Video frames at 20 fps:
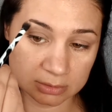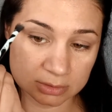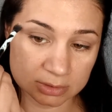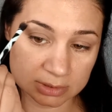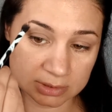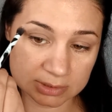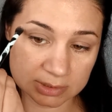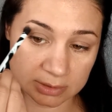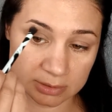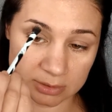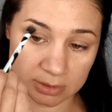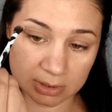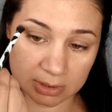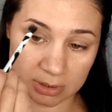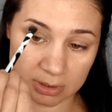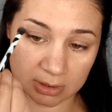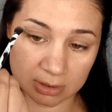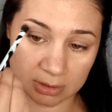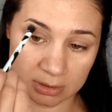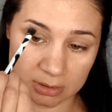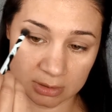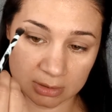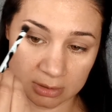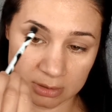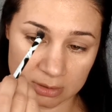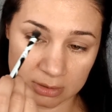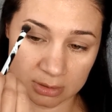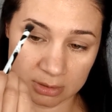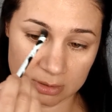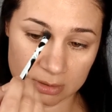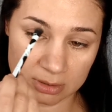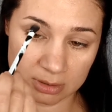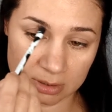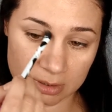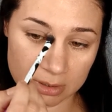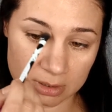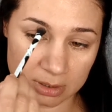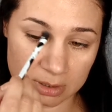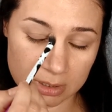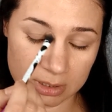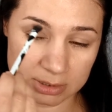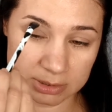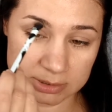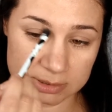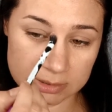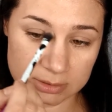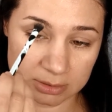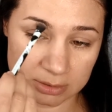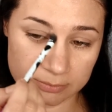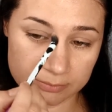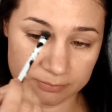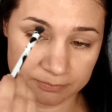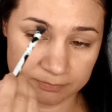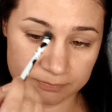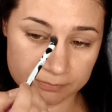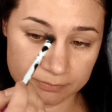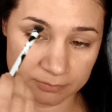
to this area and kinda